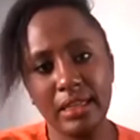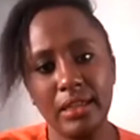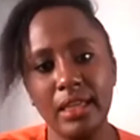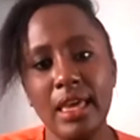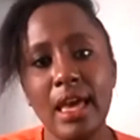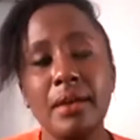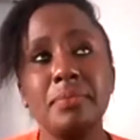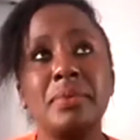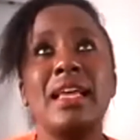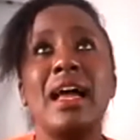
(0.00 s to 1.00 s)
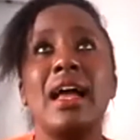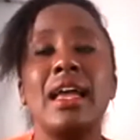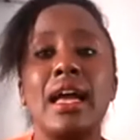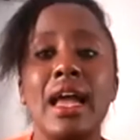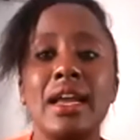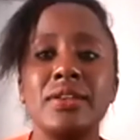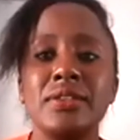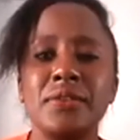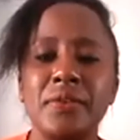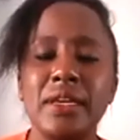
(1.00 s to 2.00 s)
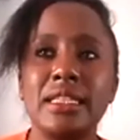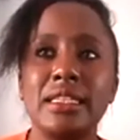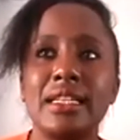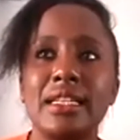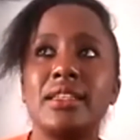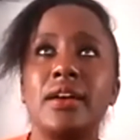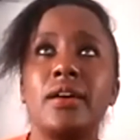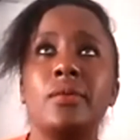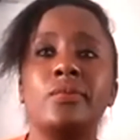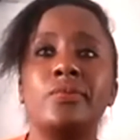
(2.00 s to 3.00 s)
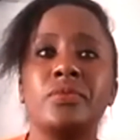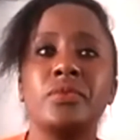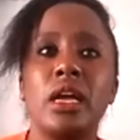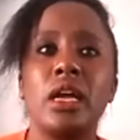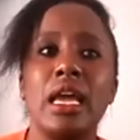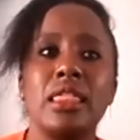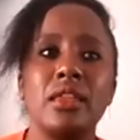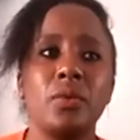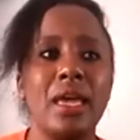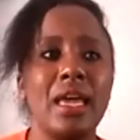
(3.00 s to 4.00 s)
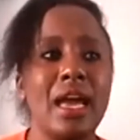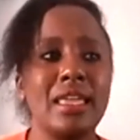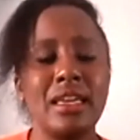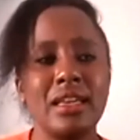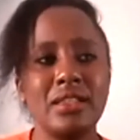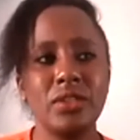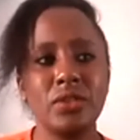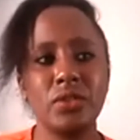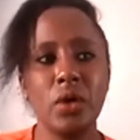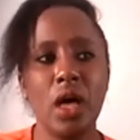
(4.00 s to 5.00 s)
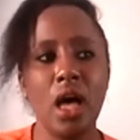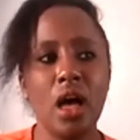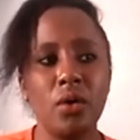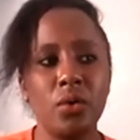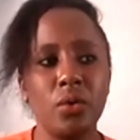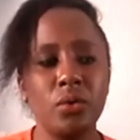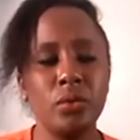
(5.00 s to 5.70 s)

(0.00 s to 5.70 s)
Yeah, but I also feel that either way, I think it's also how